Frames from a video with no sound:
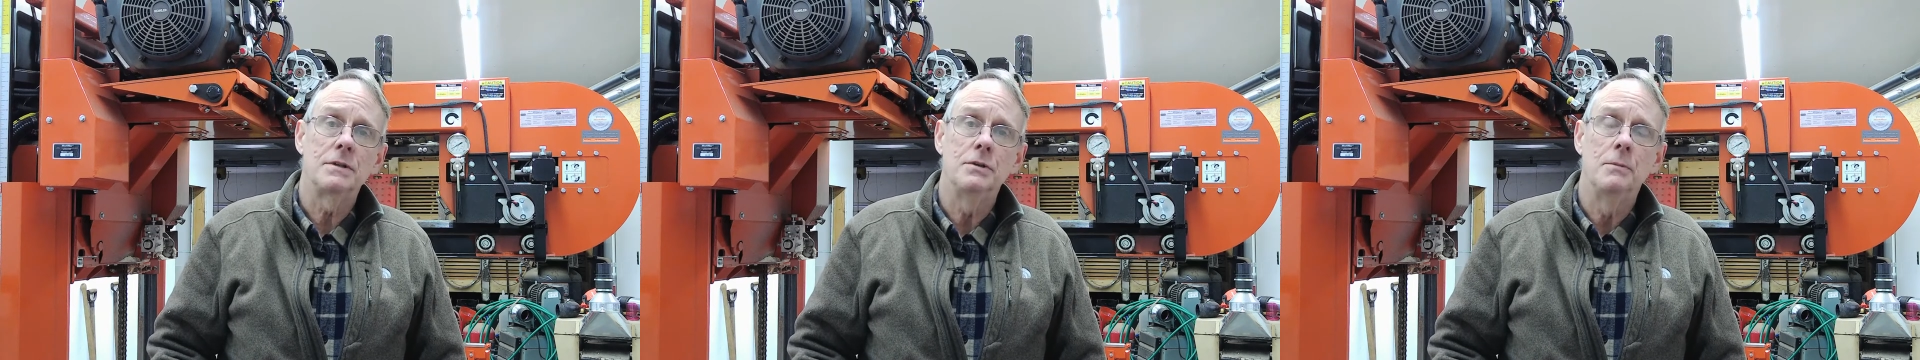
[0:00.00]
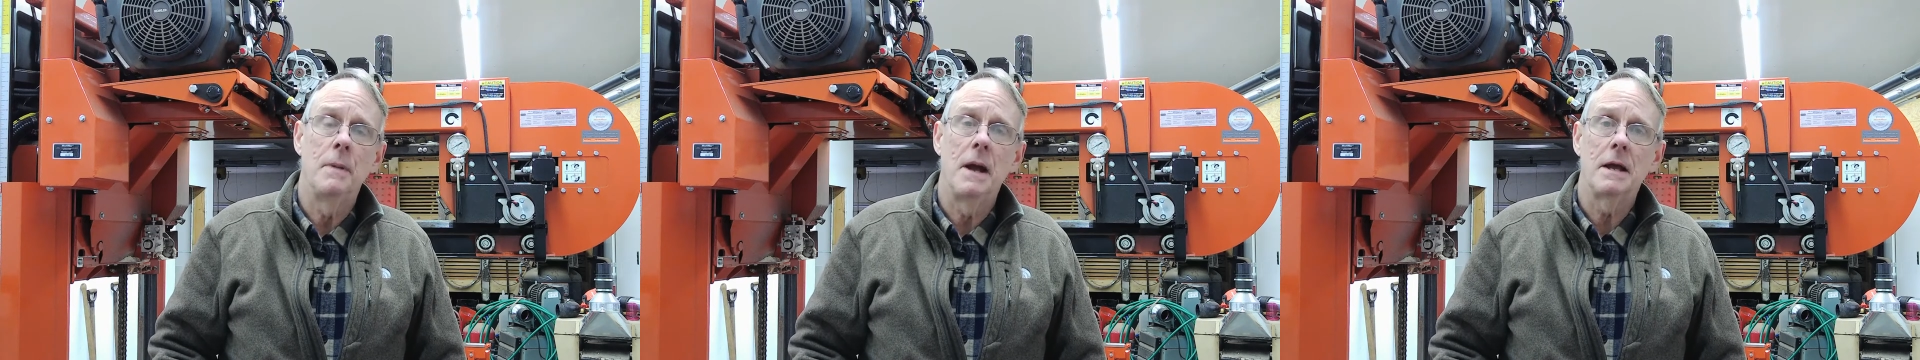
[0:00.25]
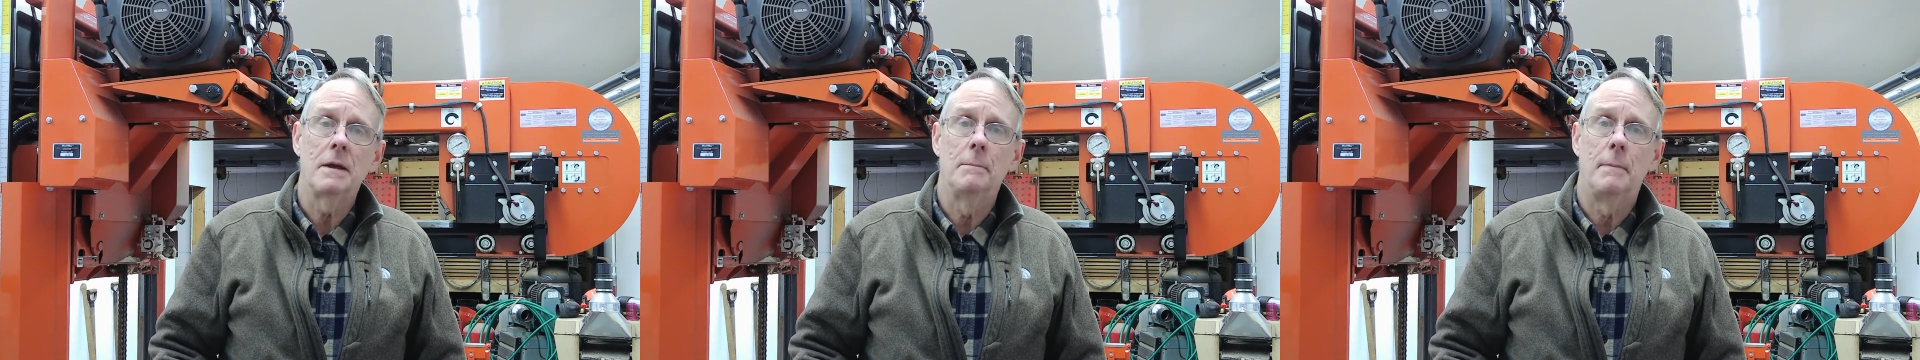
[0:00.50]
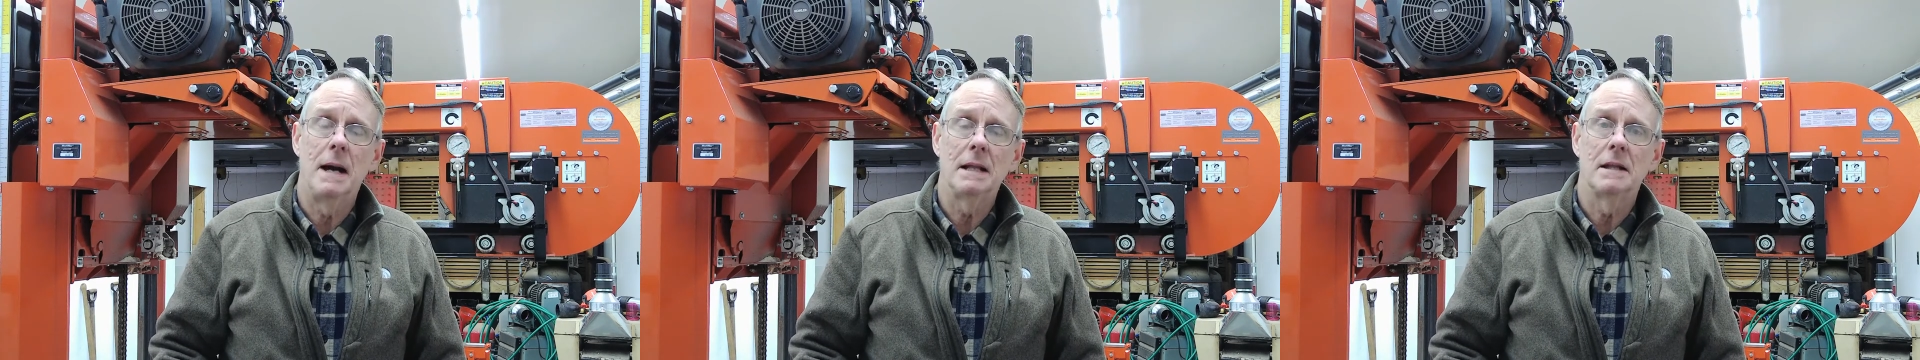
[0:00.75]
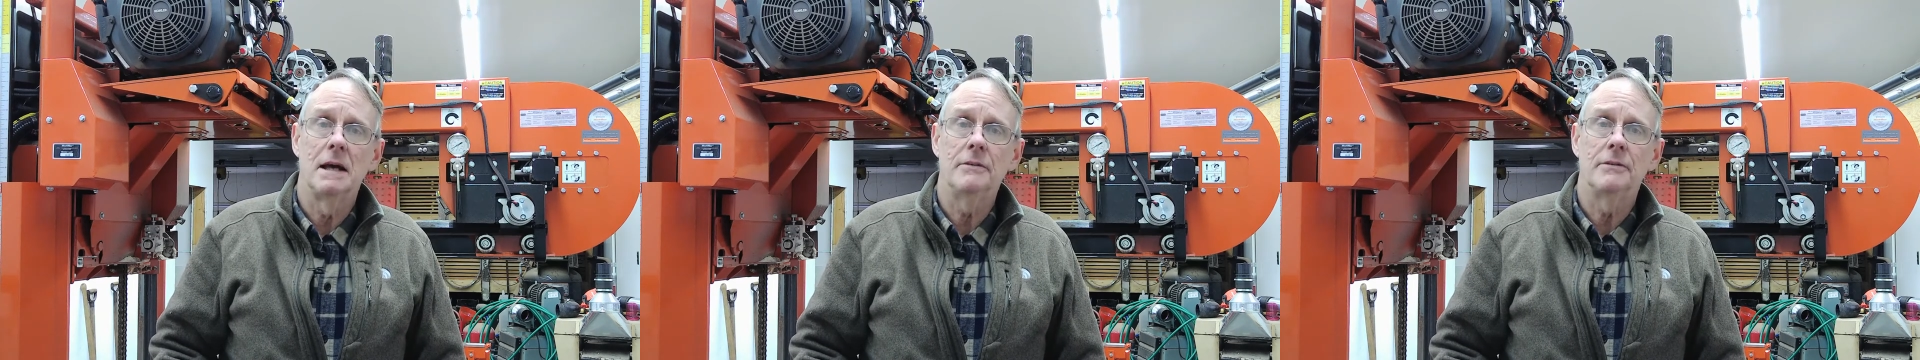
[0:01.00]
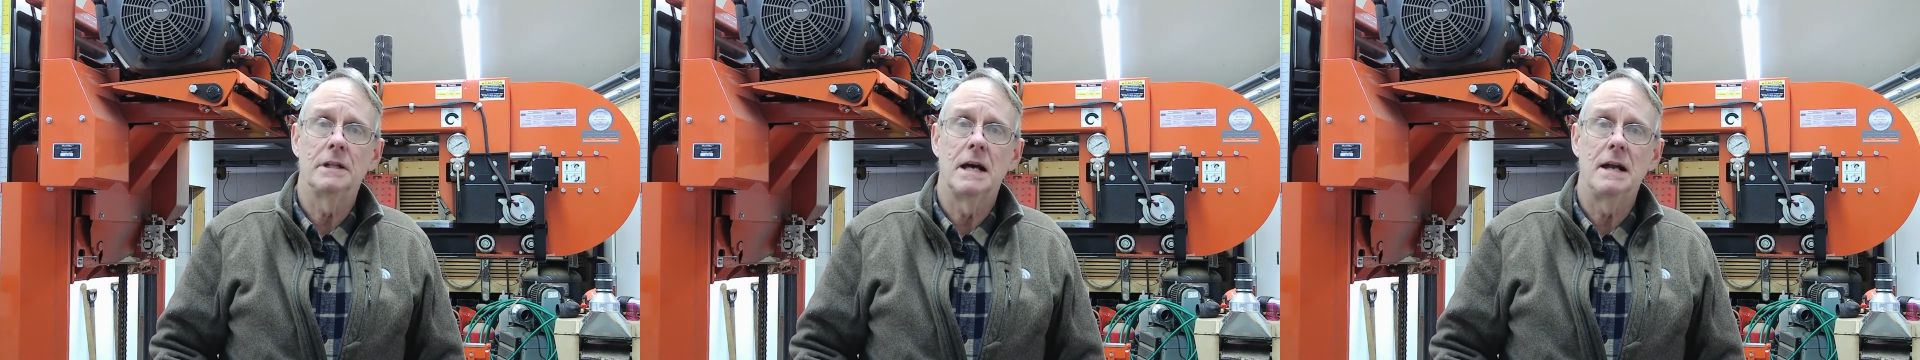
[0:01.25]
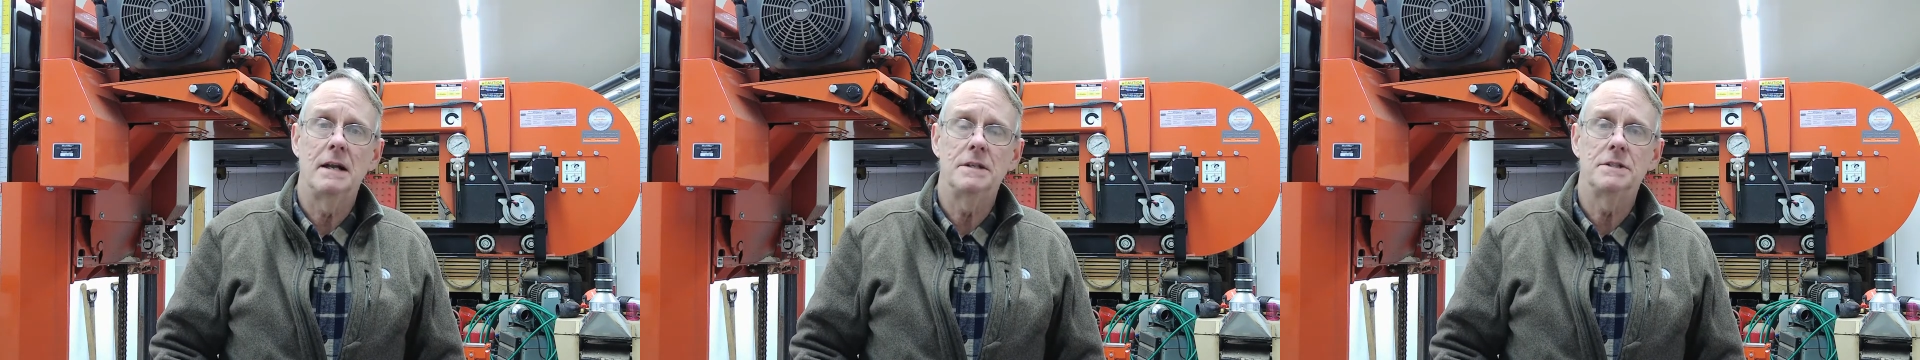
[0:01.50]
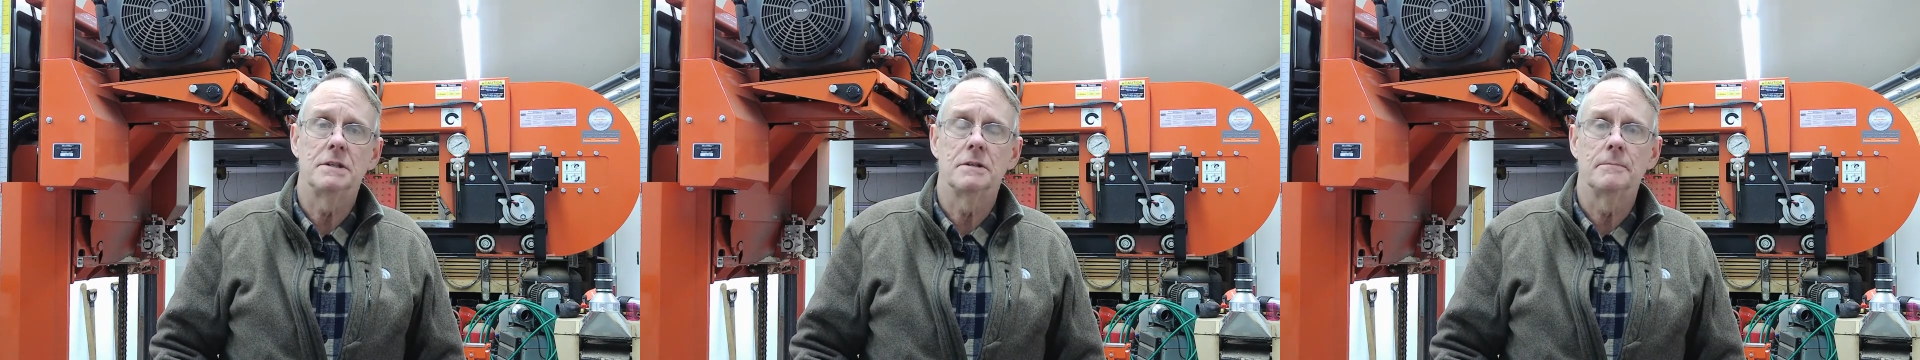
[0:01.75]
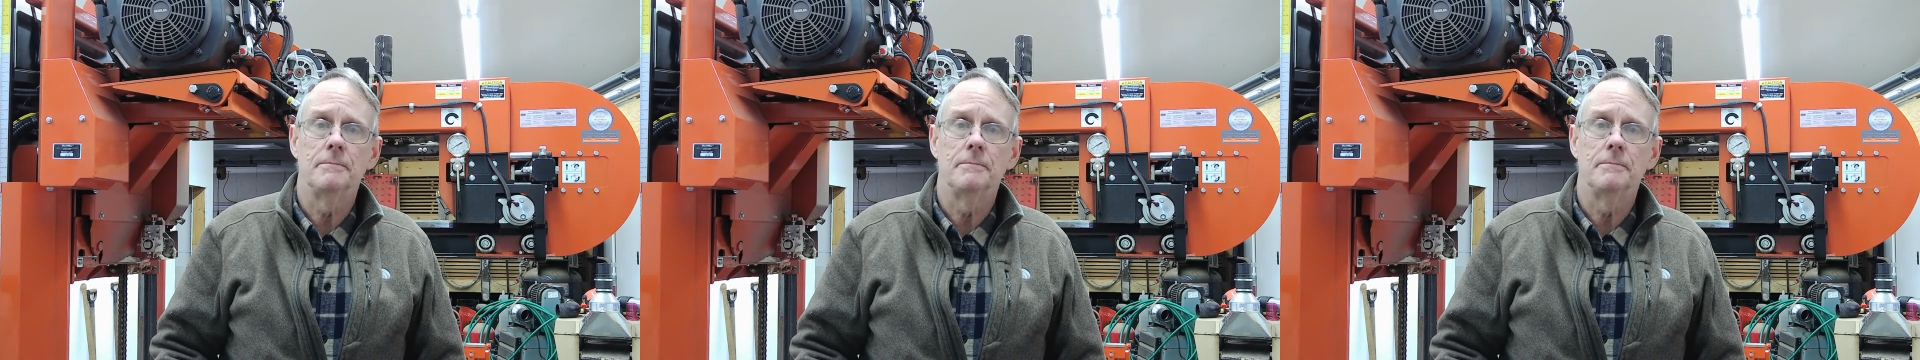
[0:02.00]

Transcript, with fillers: to make my life a lot easier.